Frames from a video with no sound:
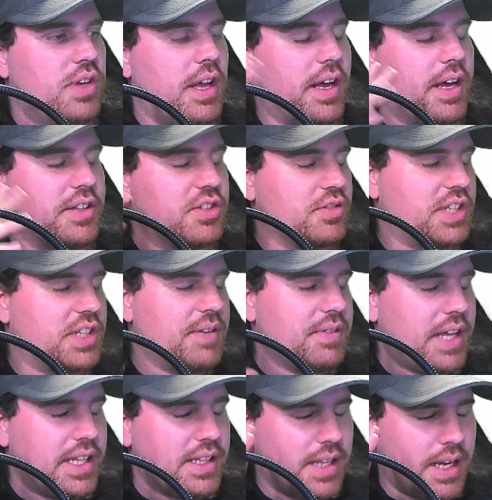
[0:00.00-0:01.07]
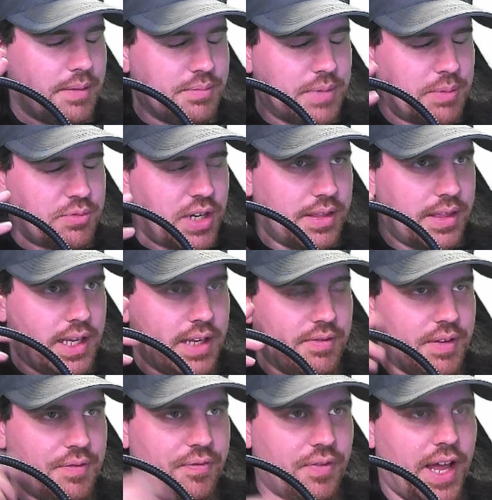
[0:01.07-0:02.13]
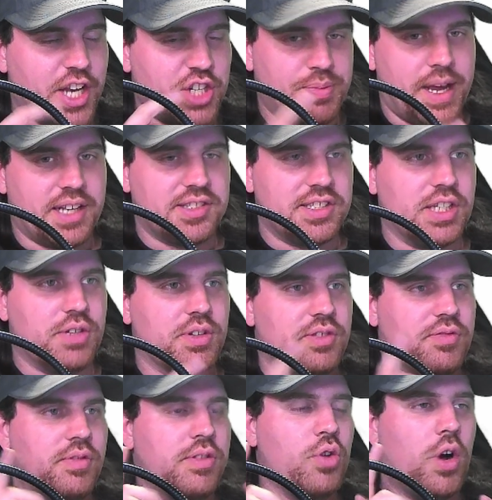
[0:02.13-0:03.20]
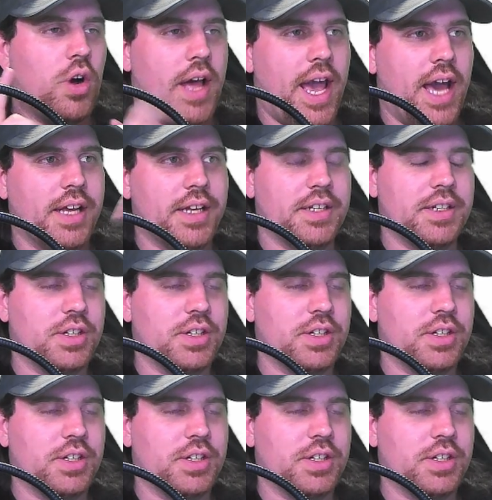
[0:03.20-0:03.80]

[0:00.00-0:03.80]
So given I'm trying to think of the flashback sequence Noah had,